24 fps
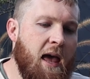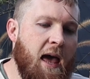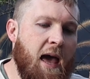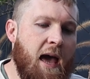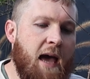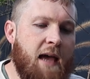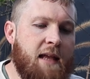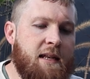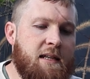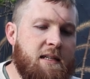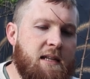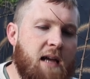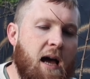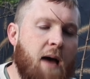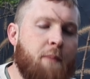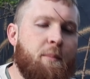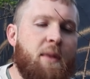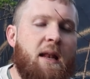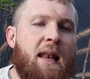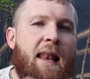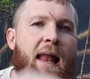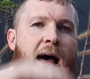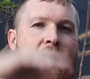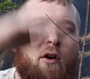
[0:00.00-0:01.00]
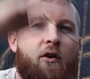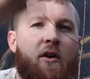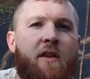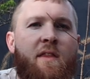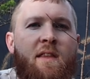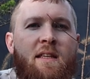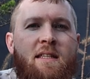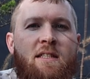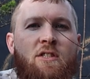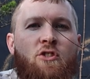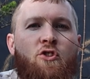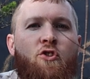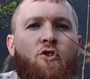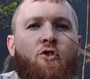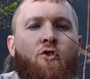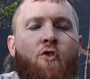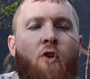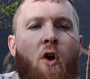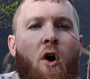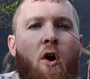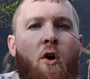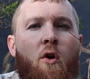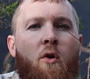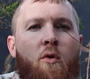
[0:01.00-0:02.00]
and I'm allowing this to
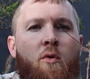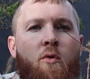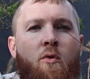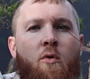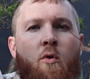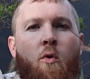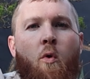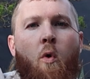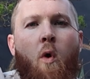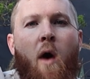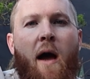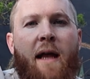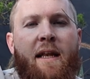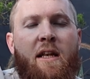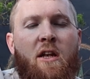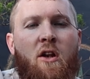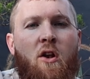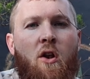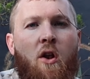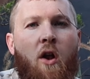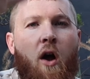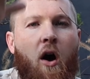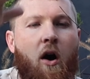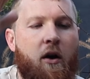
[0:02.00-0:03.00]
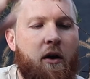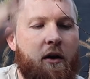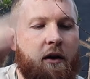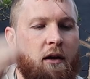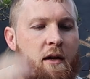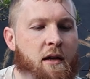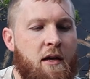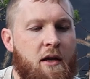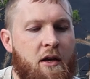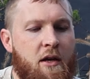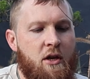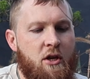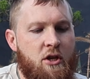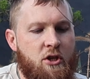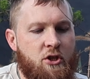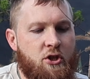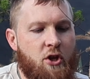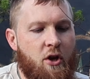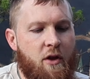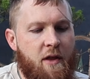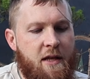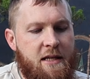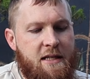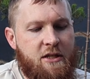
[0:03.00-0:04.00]
grow quite long.
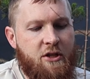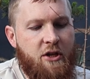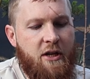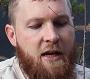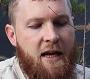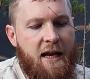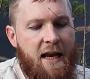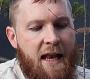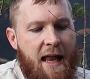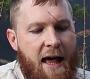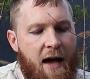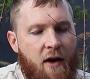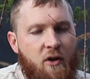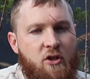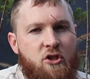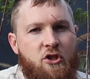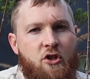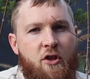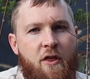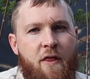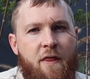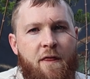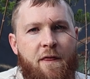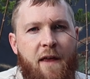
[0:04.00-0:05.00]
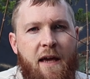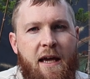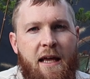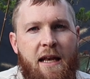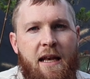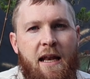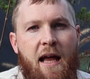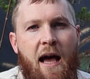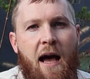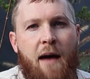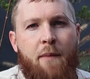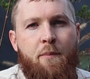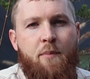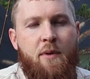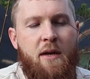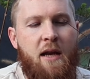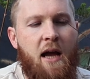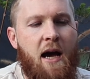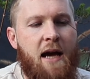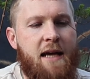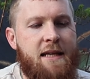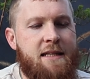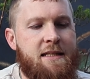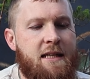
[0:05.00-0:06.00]
So this is going to allow it to thicken up
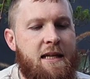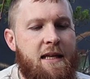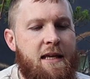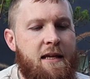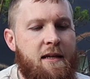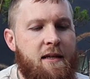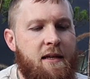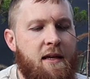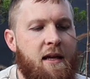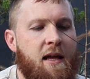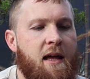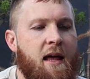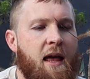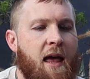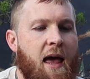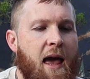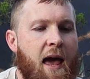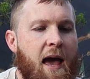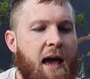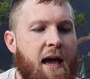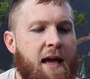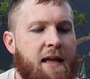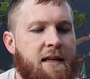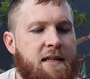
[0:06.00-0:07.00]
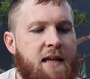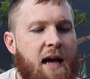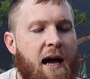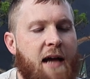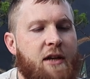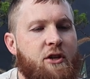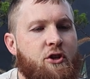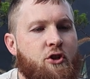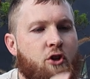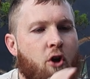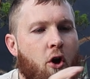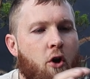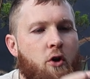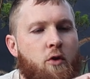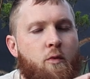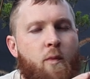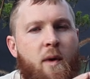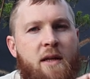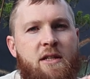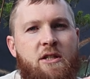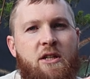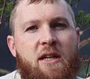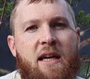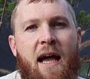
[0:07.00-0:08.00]
nicely, and I don't
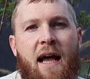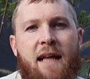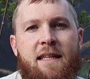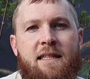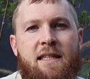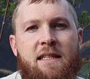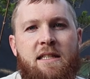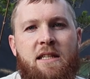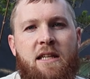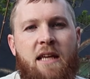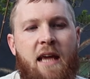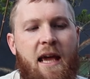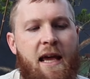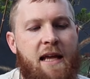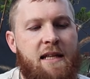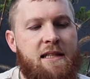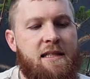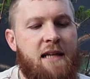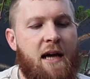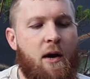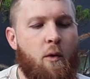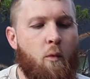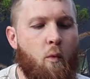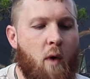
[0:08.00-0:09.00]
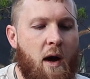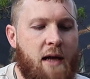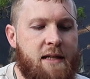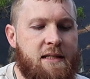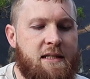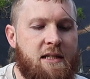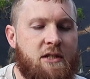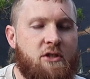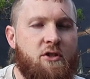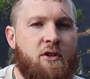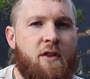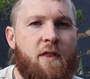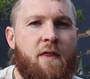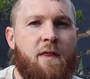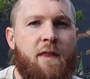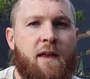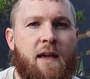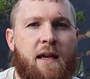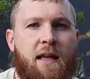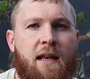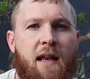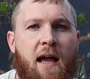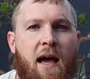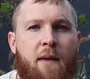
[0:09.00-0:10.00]
want to cut it yet. I want it to
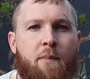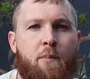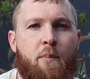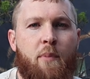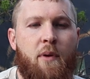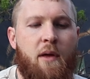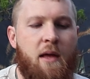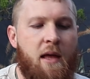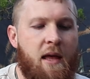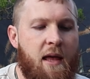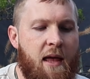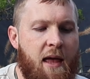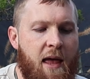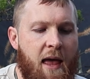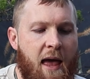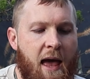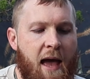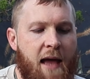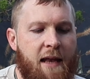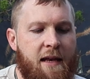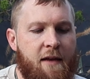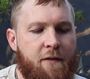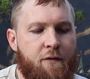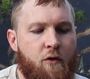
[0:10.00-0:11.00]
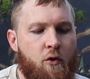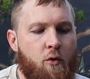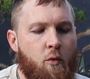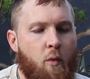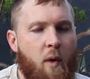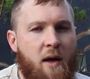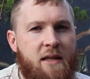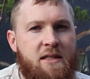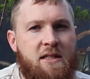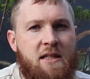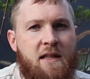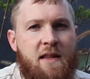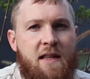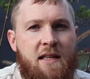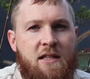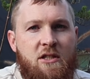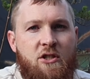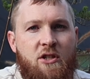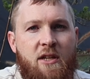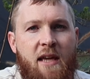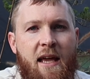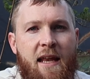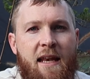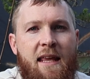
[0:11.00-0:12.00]
thicken up, and if you wanted this
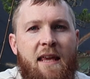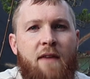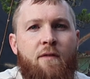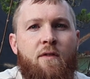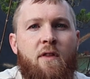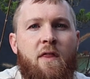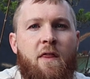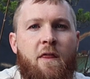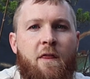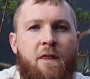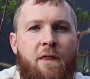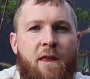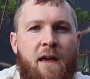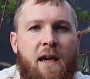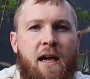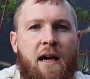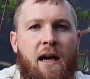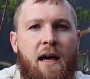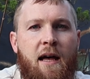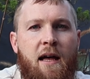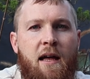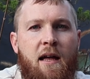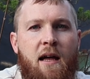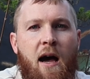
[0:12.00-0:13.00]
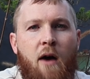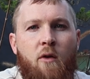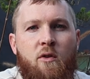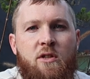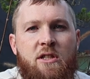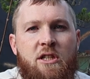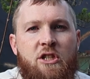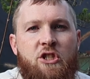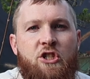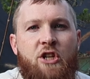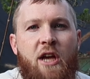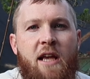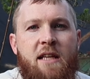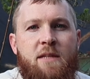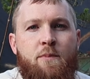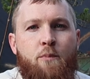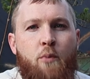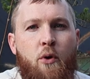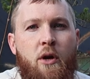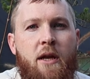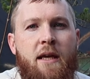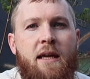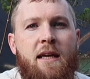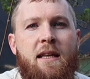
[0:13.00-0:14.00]
to get even thicker, I would suggest
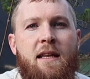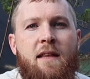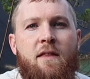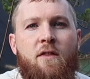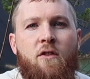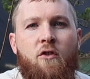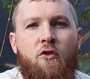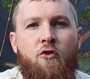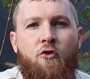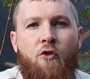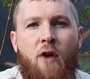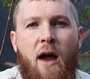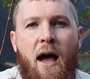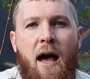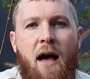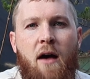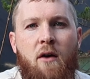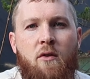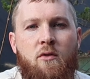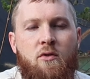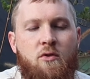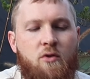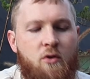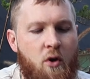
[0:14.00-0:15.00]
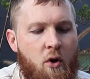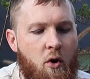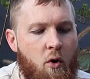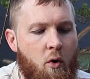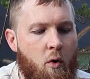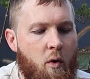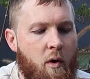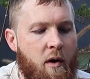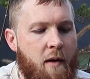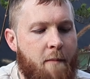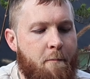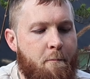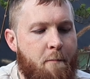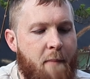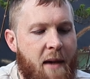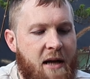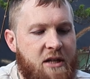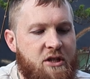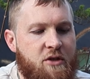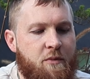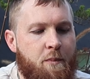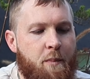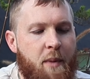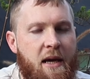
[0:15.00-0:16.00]
putting it in the ground or a
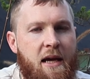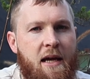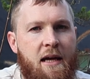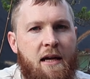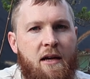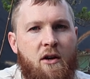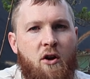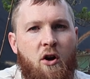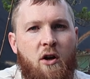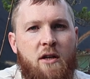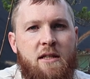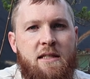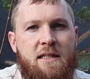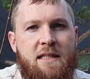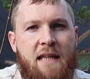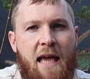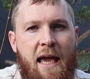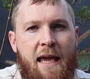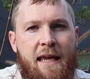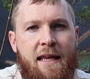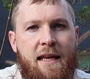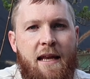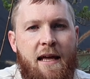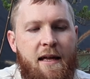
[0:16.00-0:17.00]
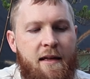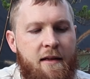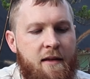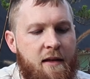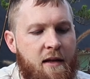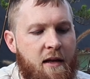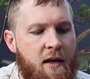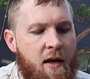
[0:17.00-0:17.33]
much bigger container.